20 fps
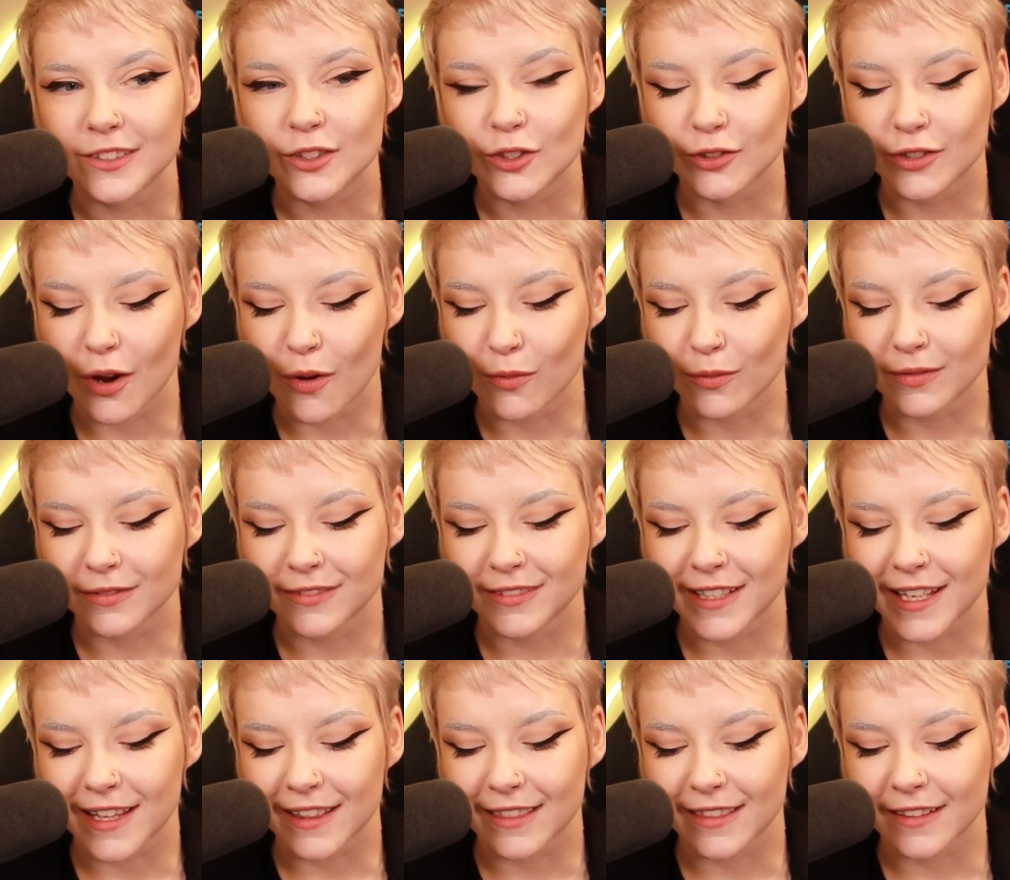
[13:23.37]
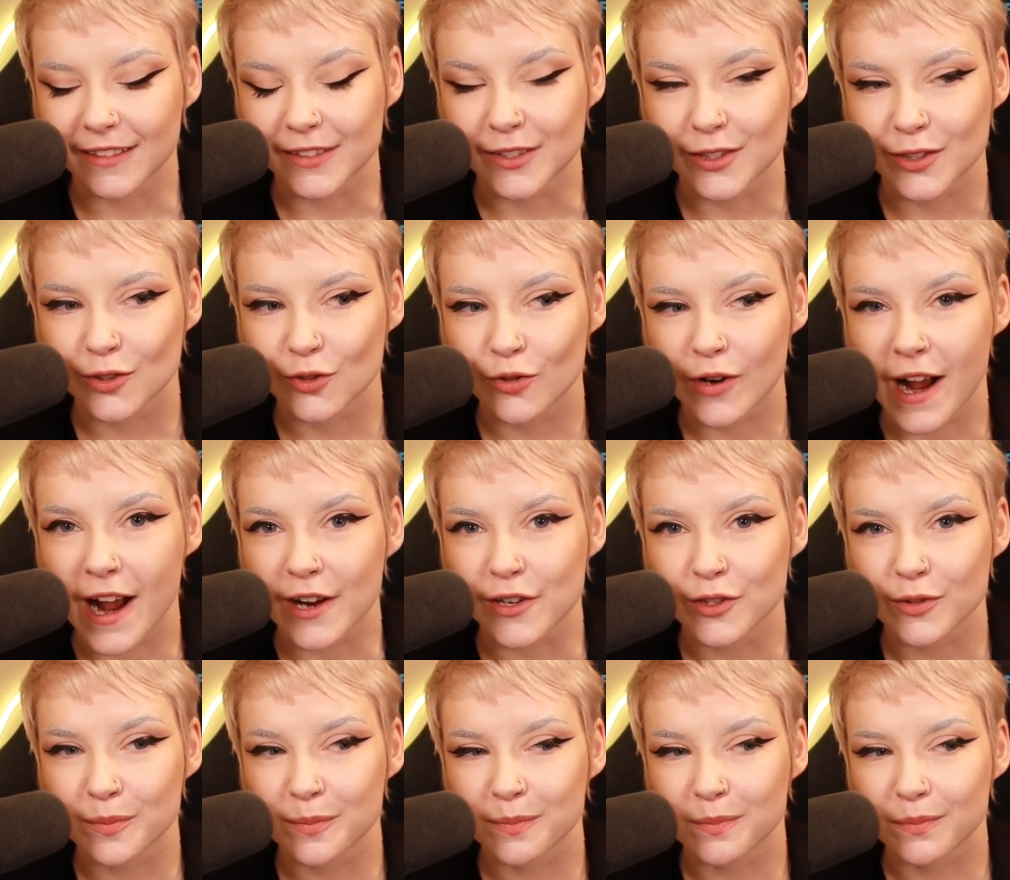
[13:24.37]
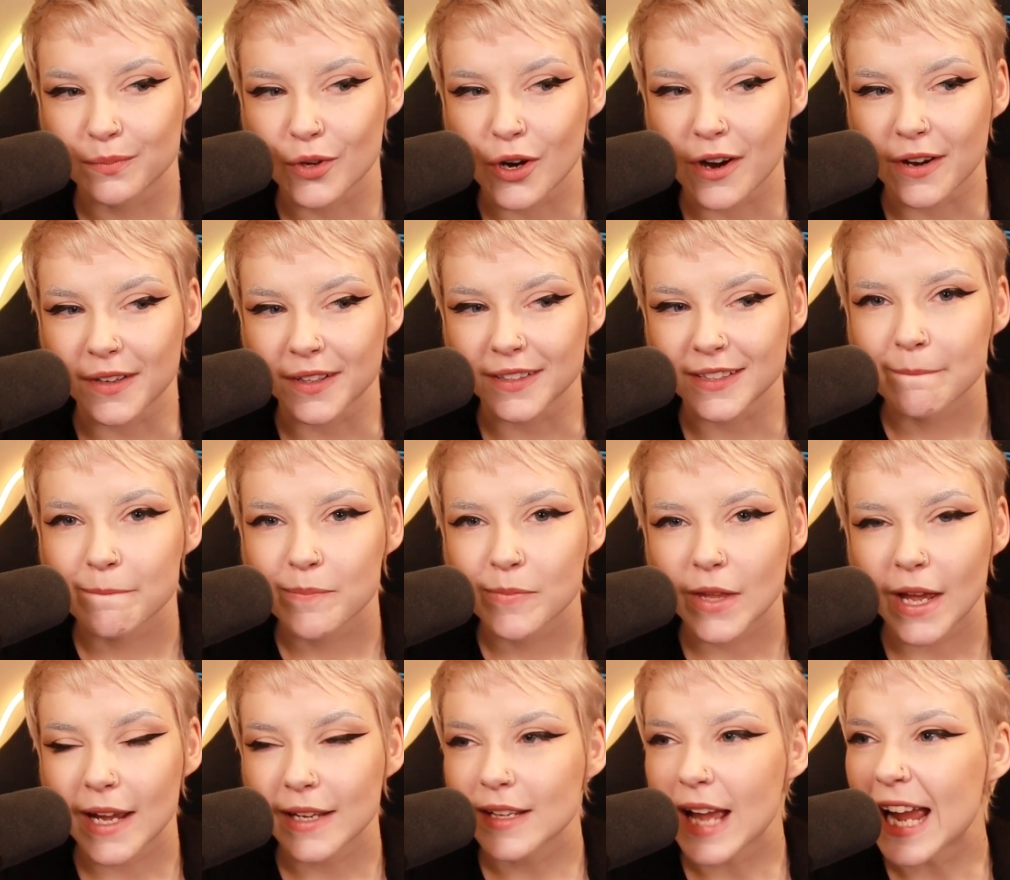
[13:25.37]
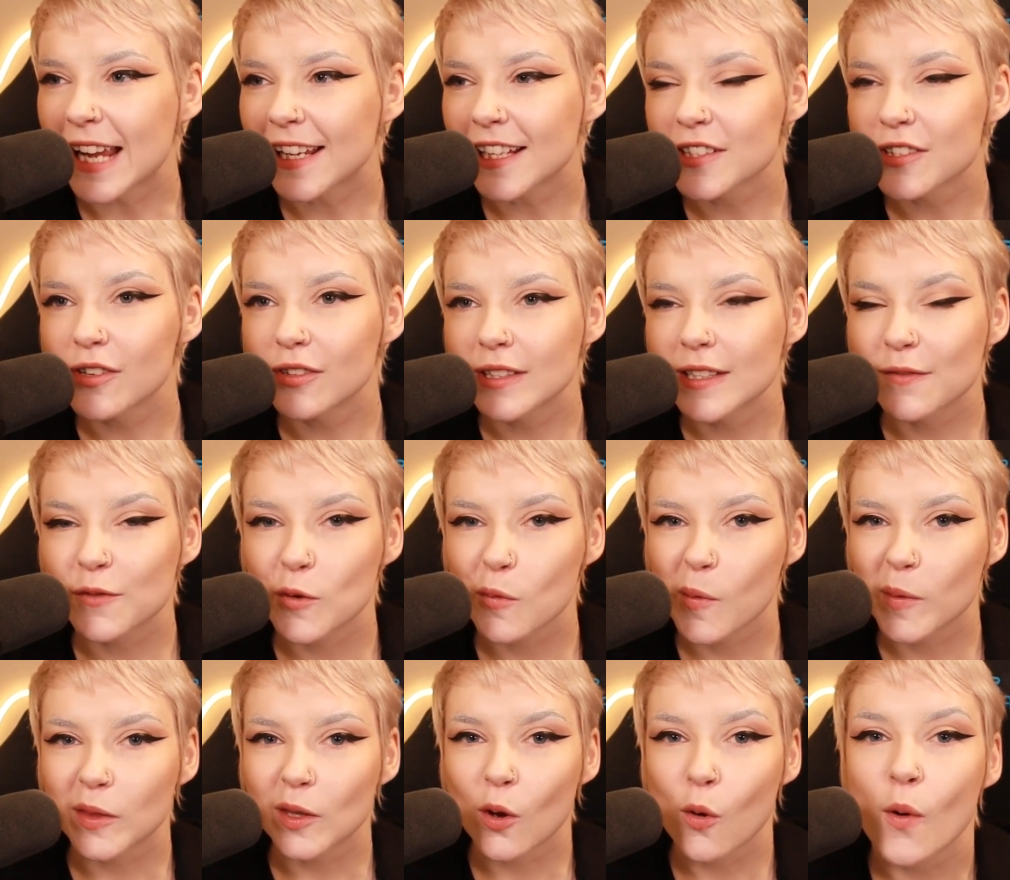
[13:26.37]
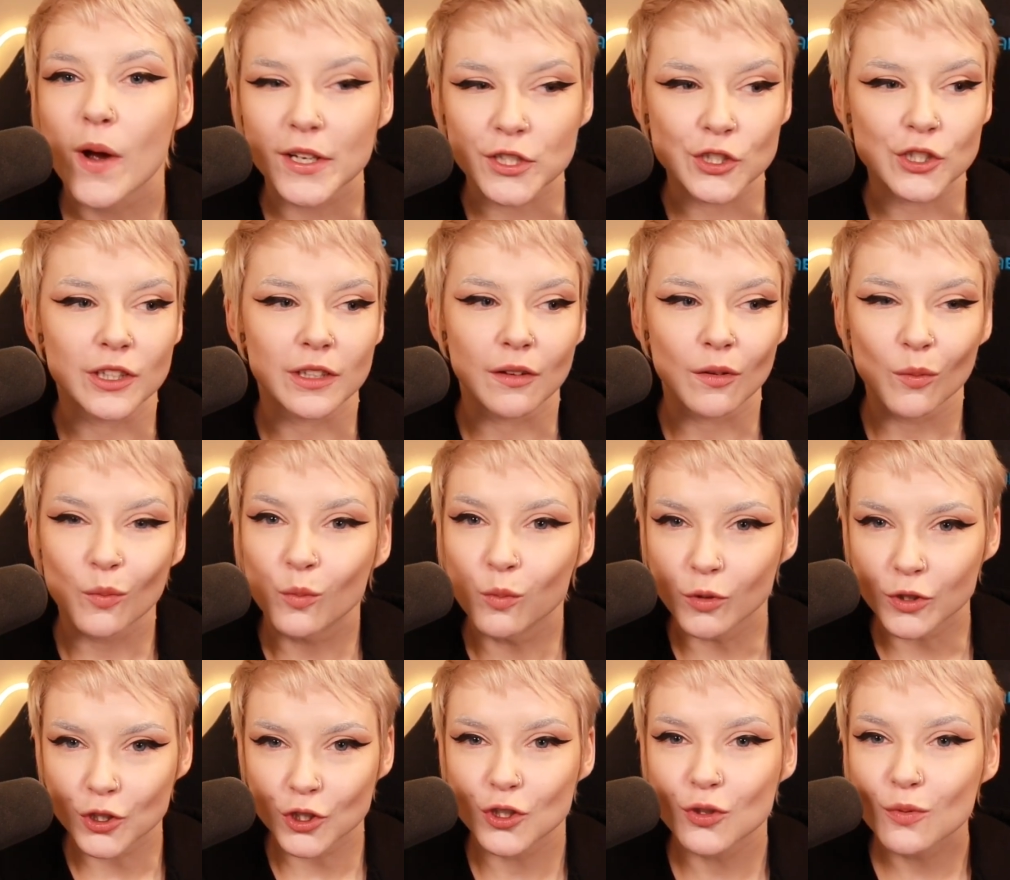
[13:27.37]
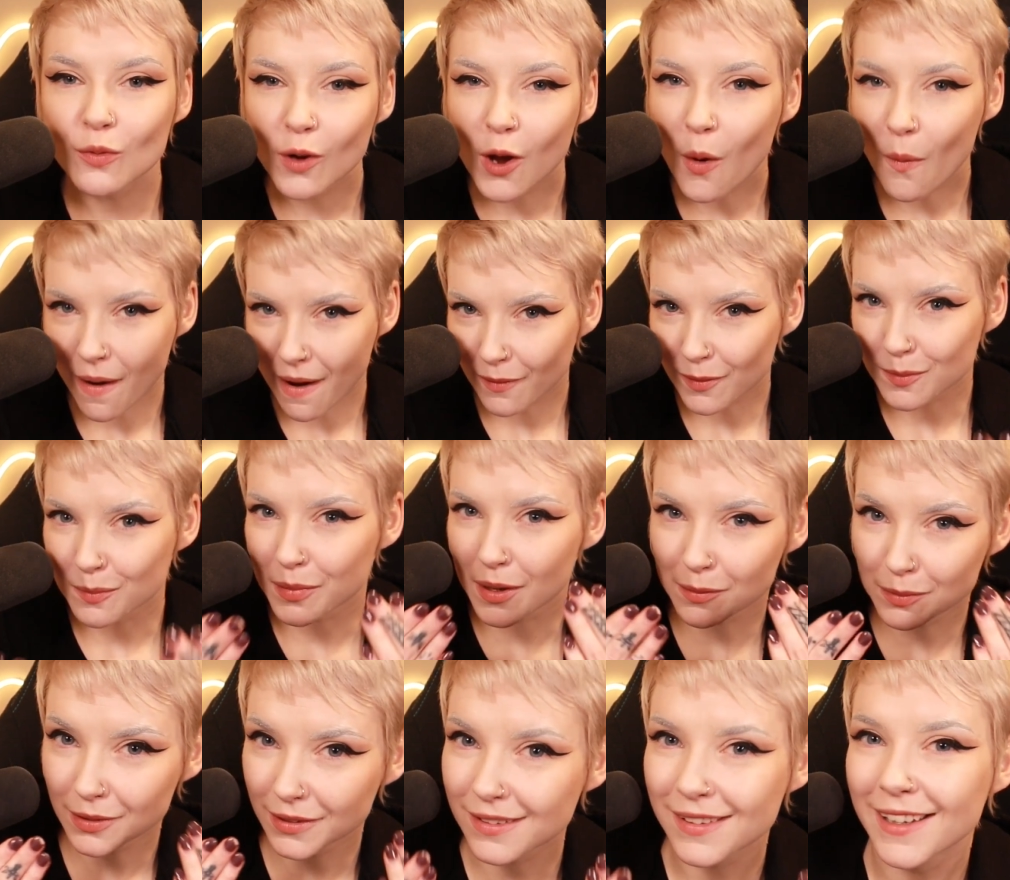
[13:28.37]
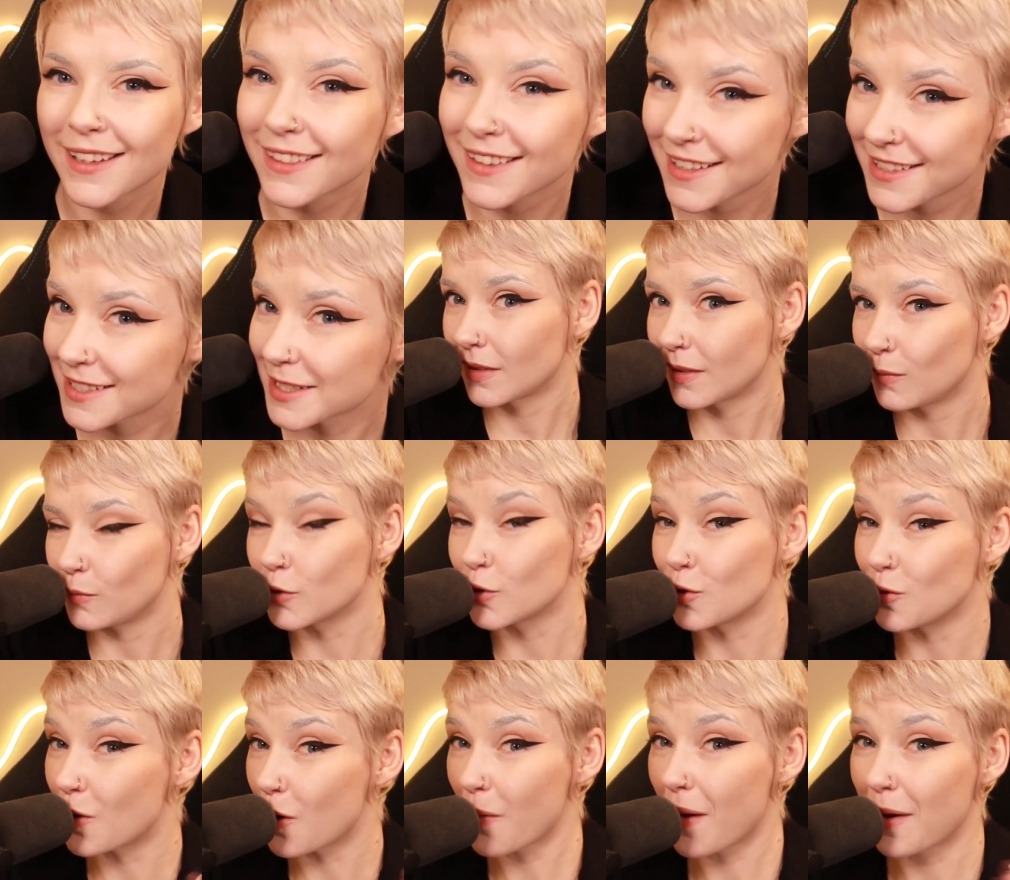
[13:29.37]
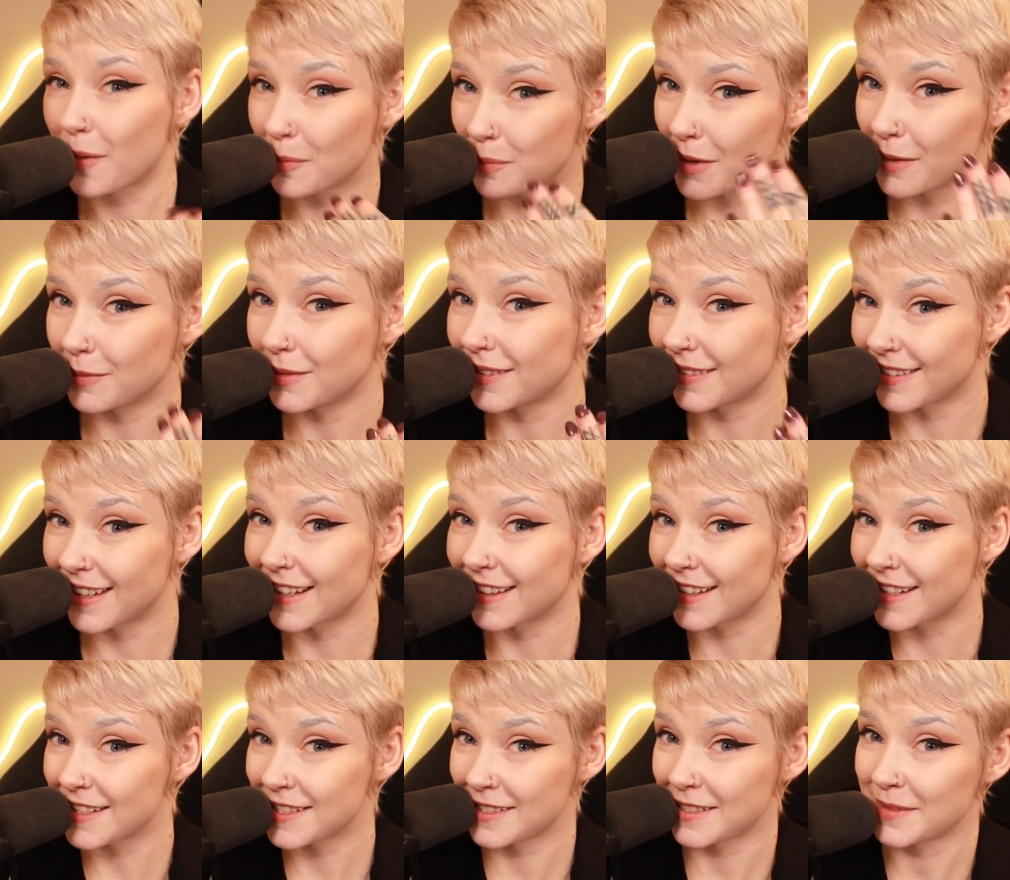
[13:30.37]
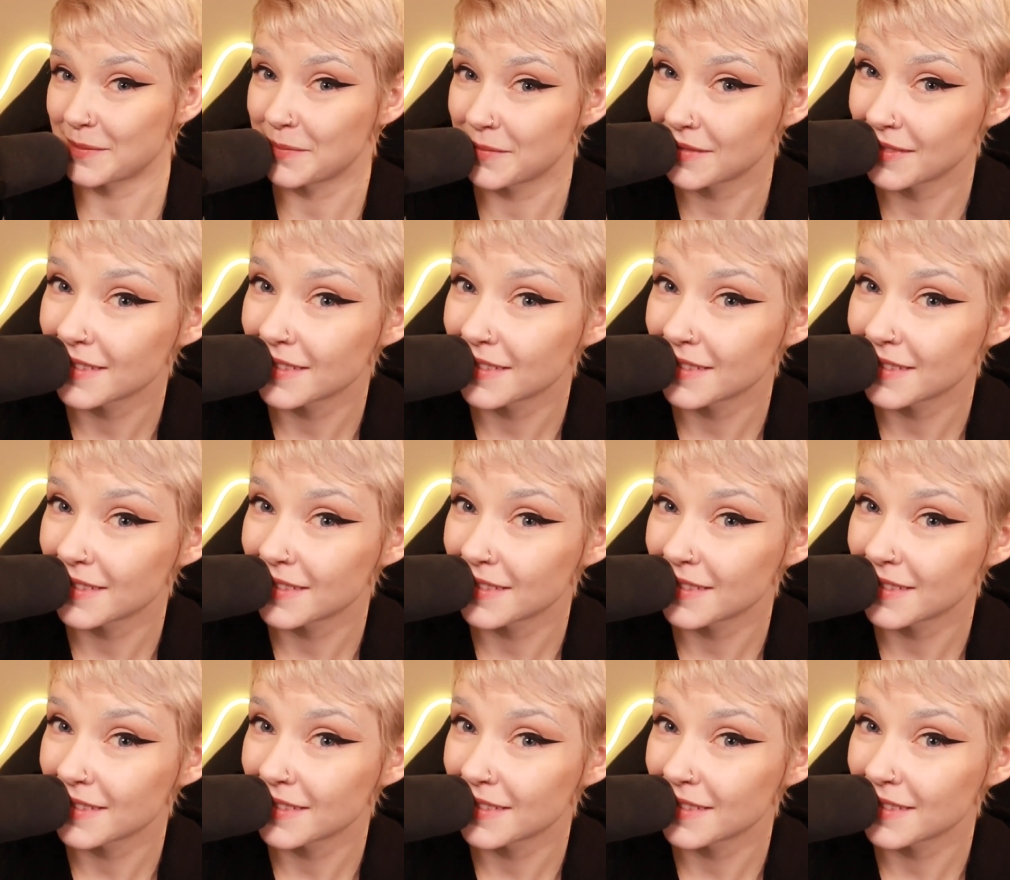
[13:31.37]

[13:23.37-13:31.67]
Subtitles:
Don't get this trash product. I guess I'll leave you with the question, would you go out in public like this? Would you go out in public like this?